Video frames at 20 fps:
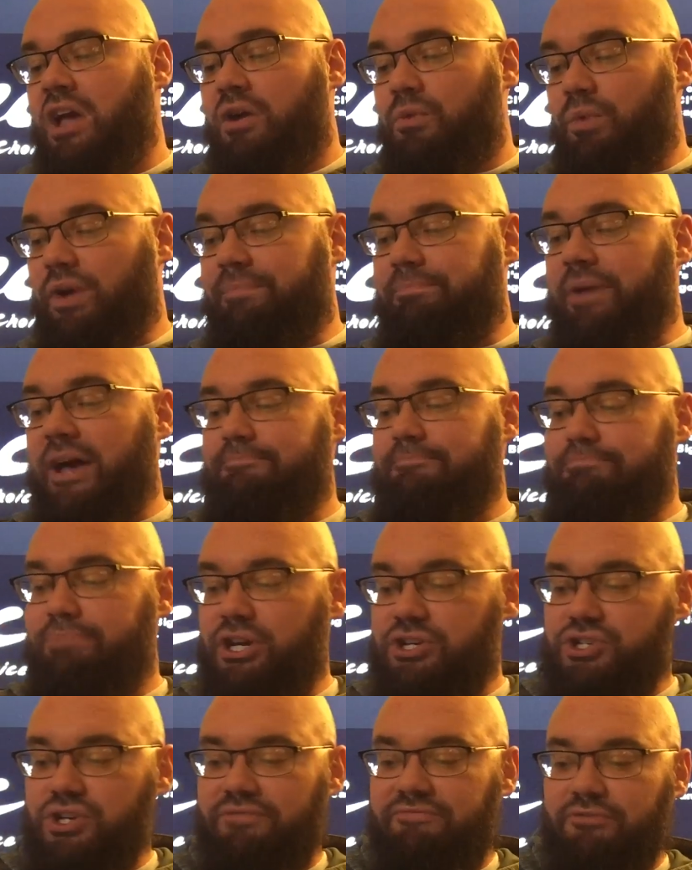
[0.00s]
We have Ben
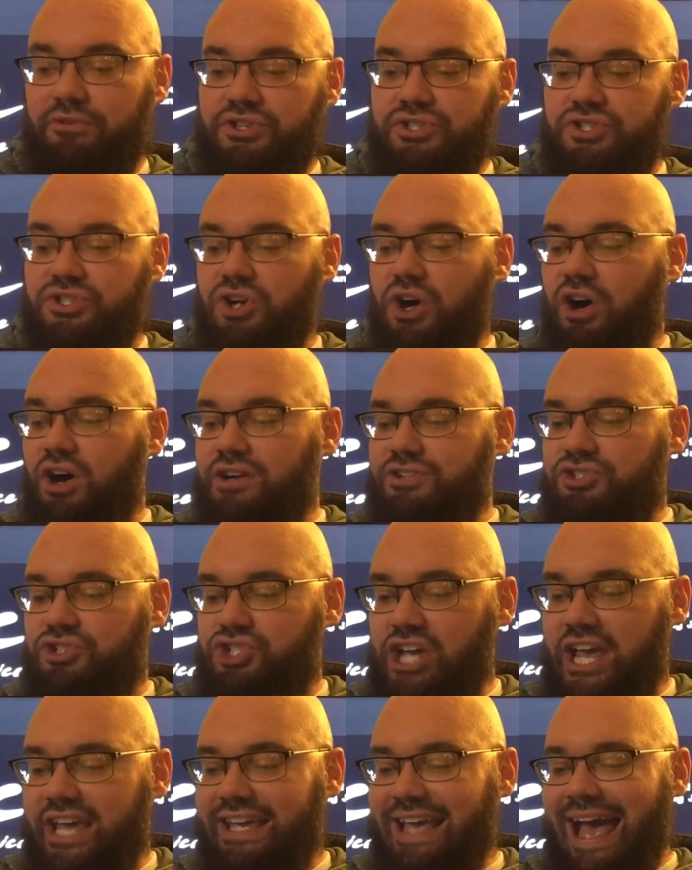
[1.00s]
Bishop for the Stars,
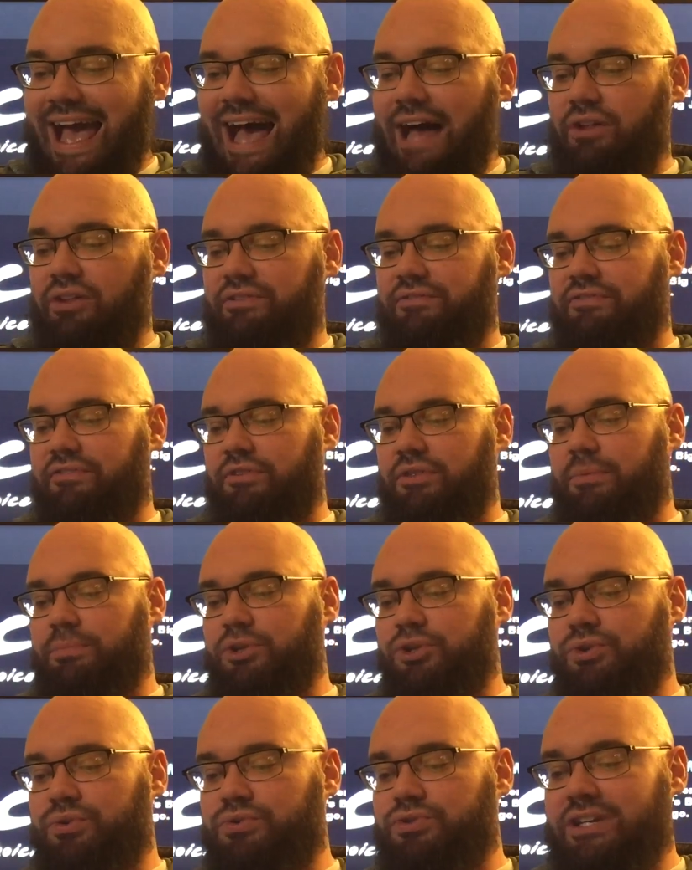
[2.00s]
Jake Allen for the
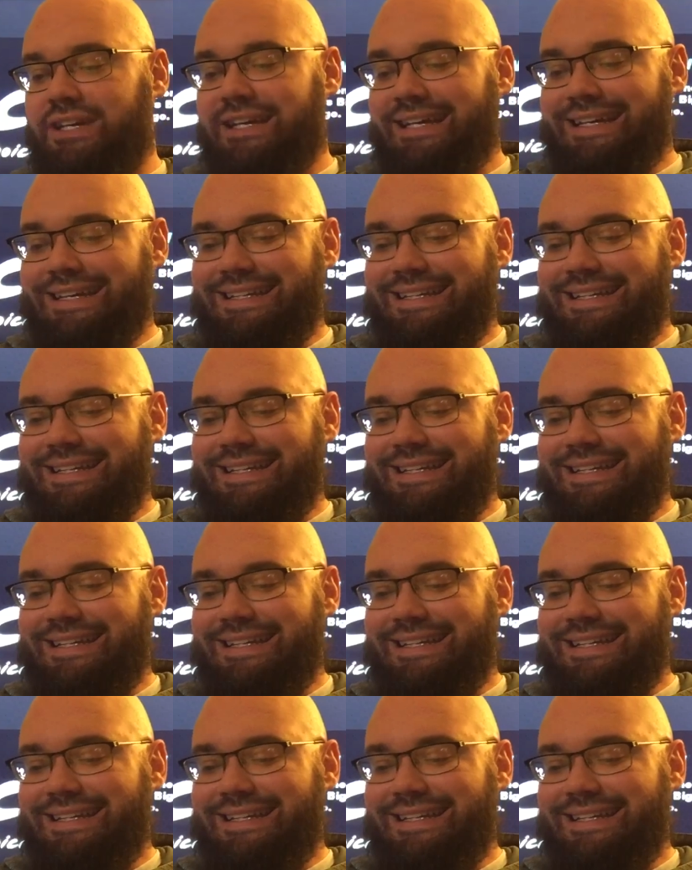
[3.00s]
Blues.